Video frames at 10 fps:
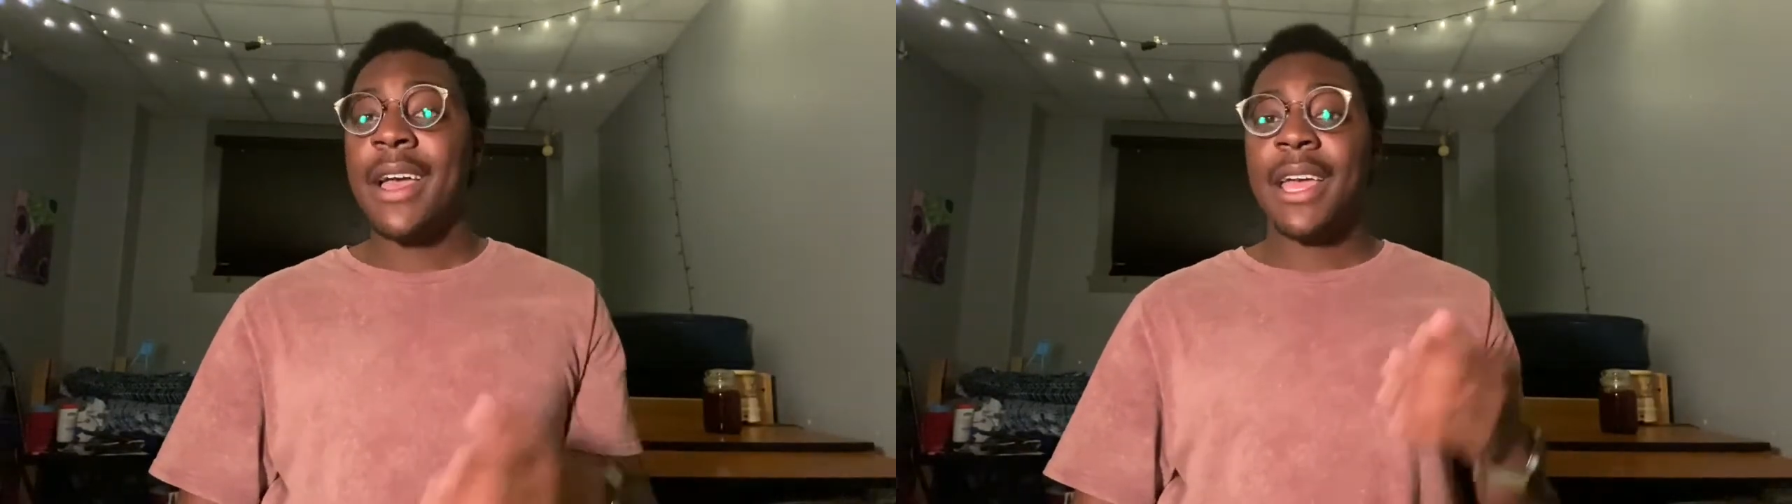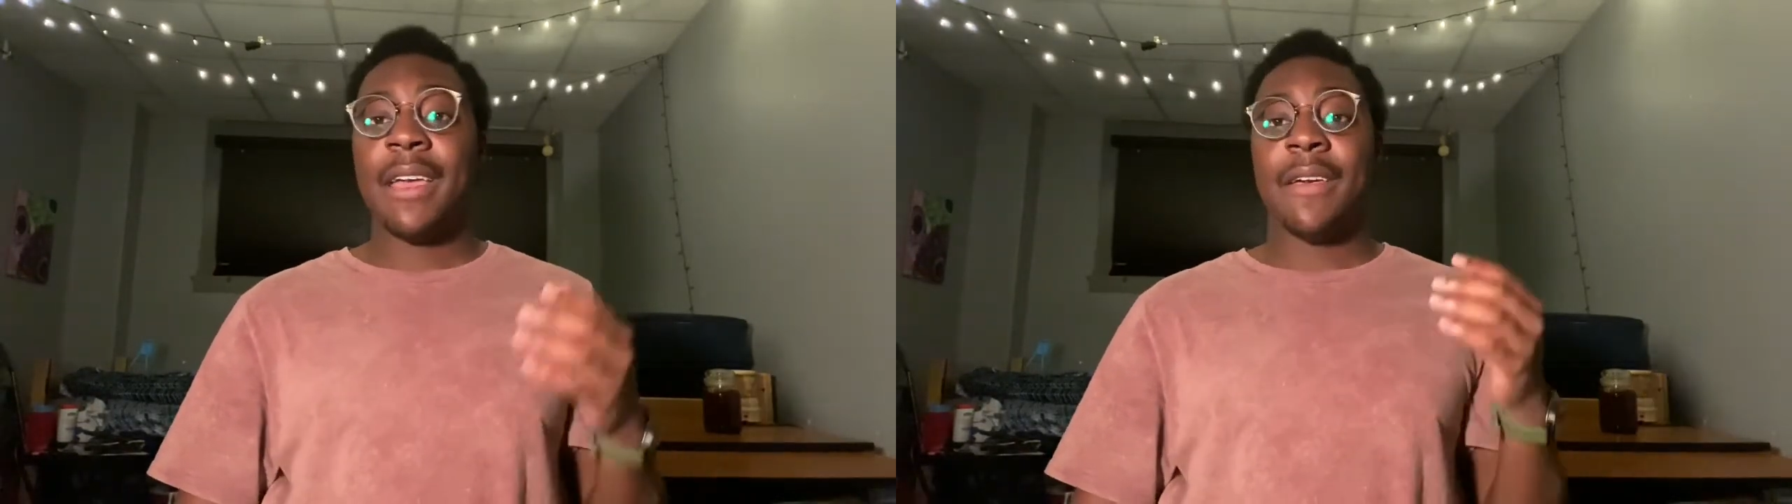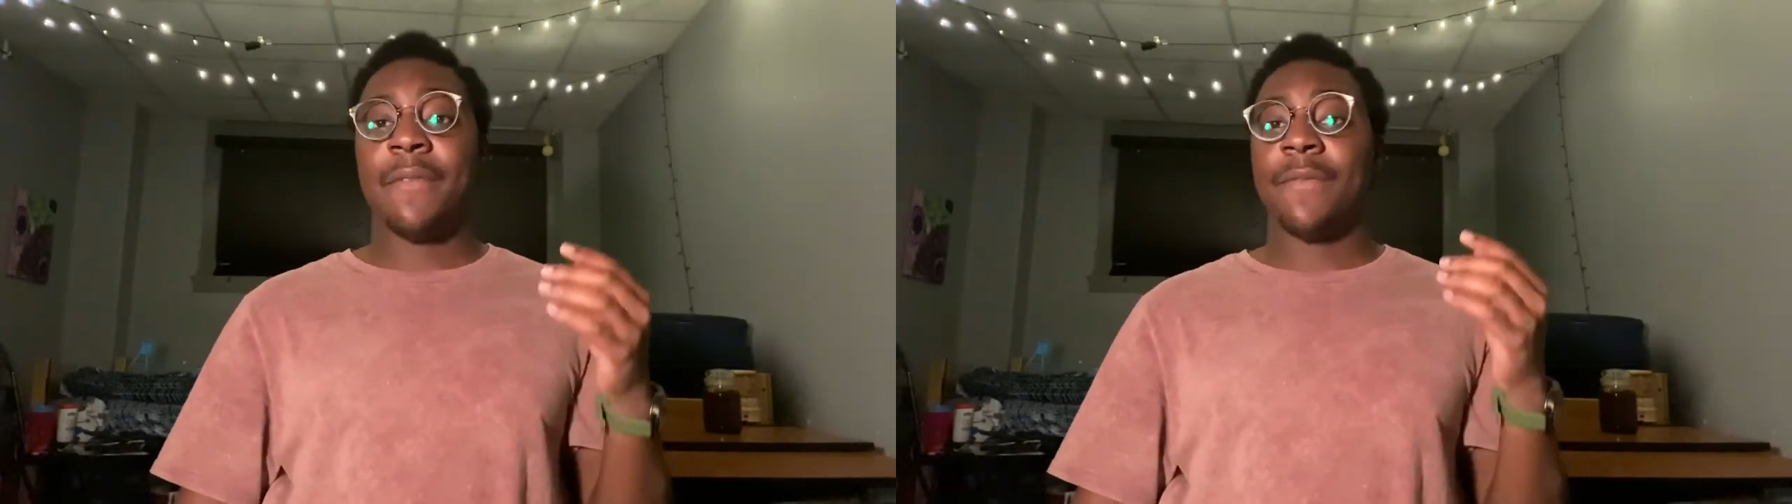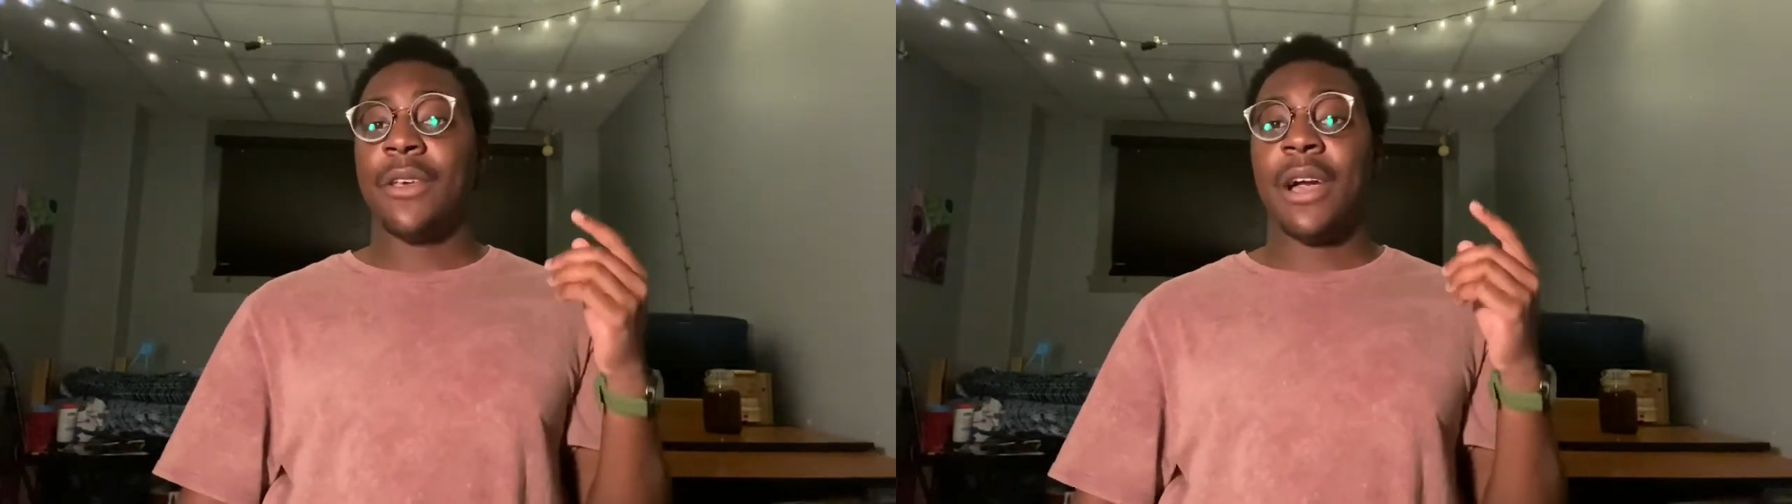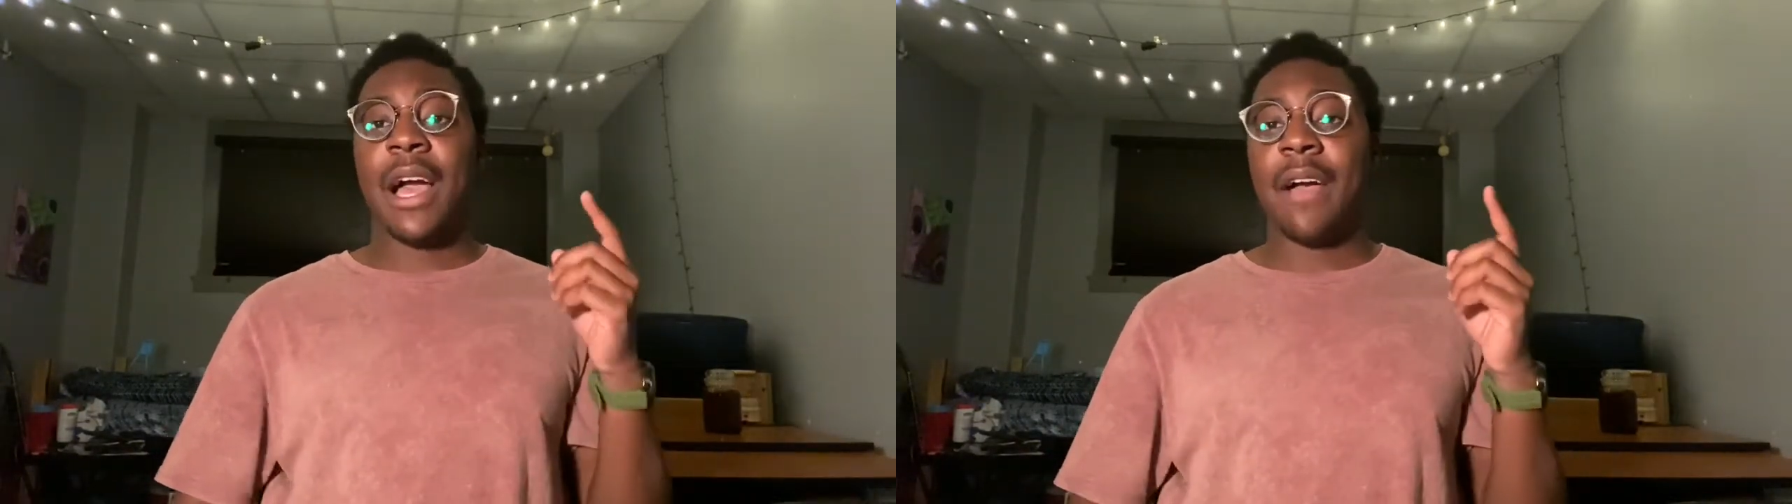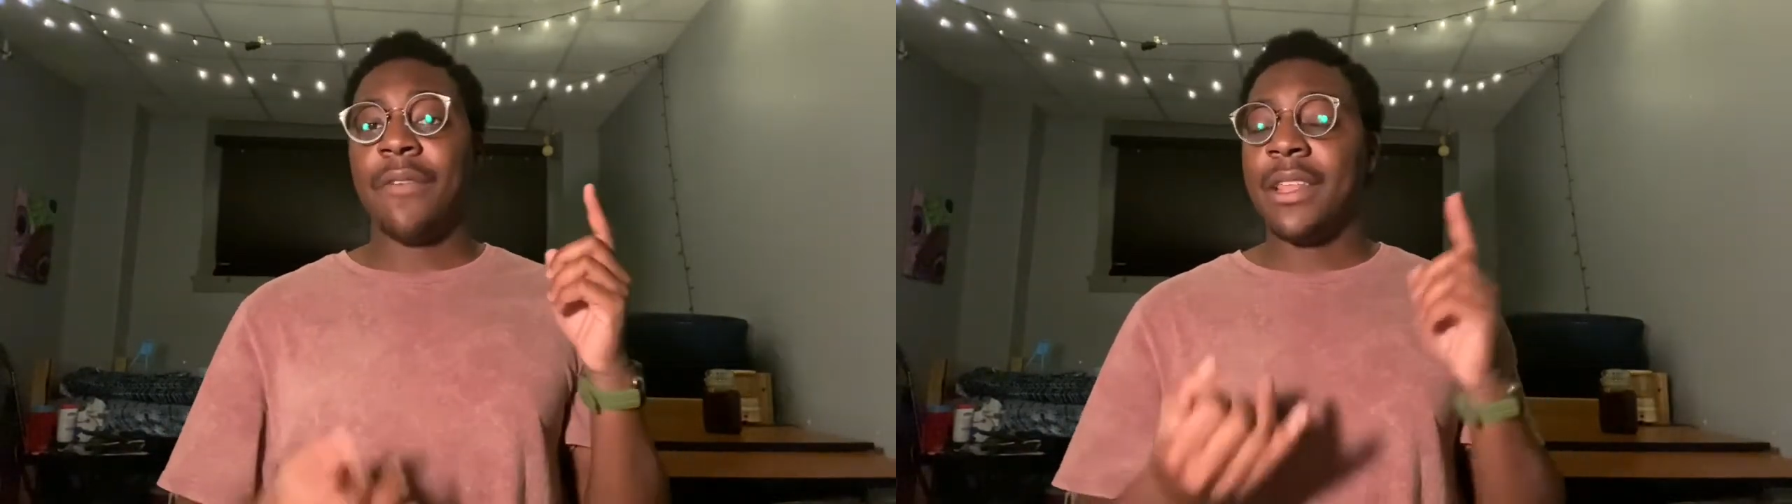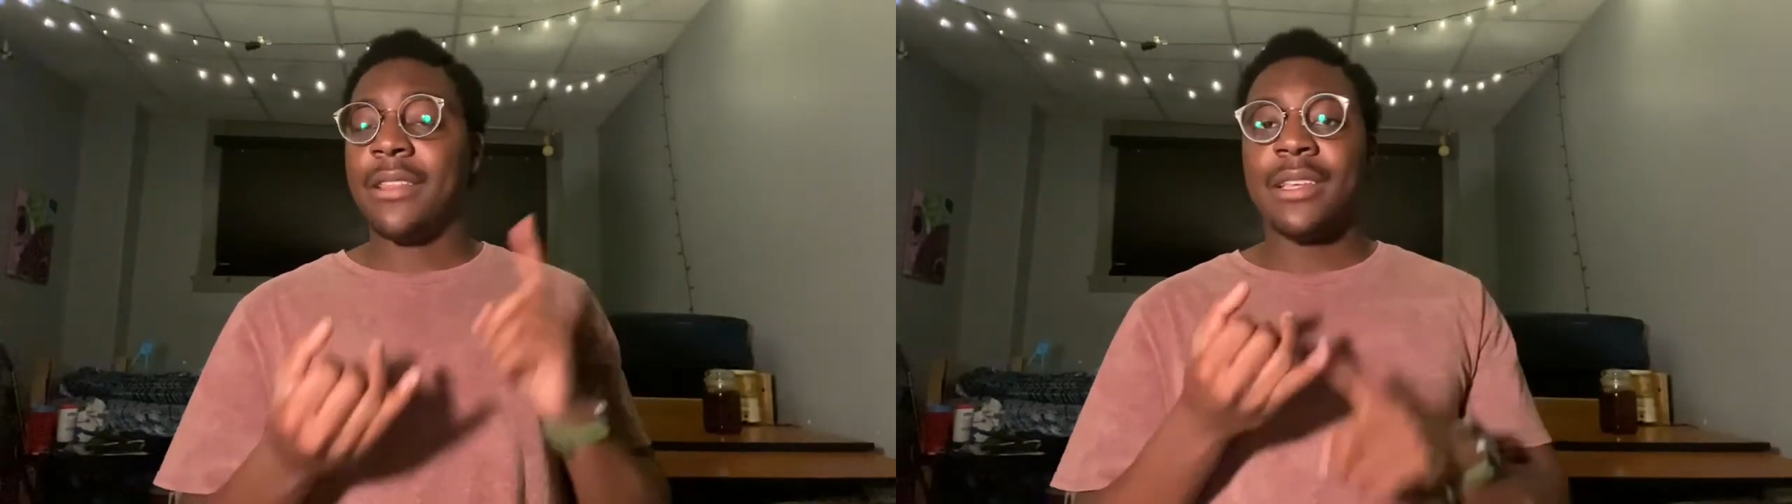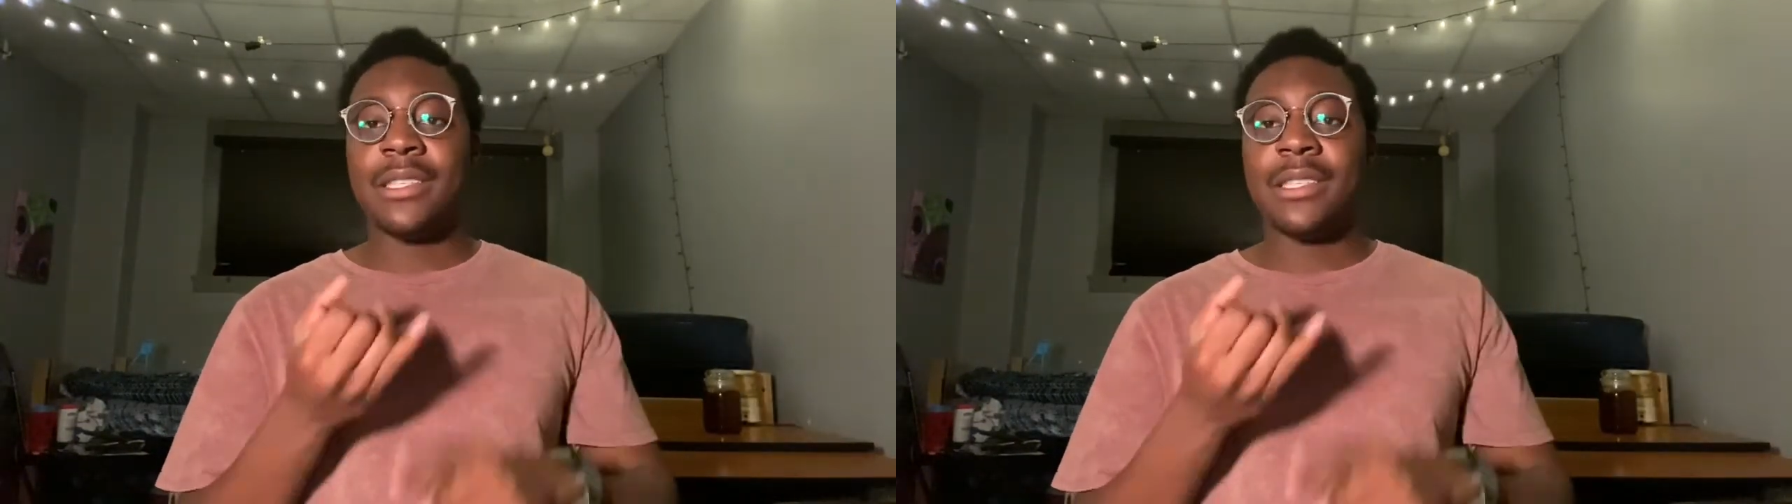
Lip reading: If you have anything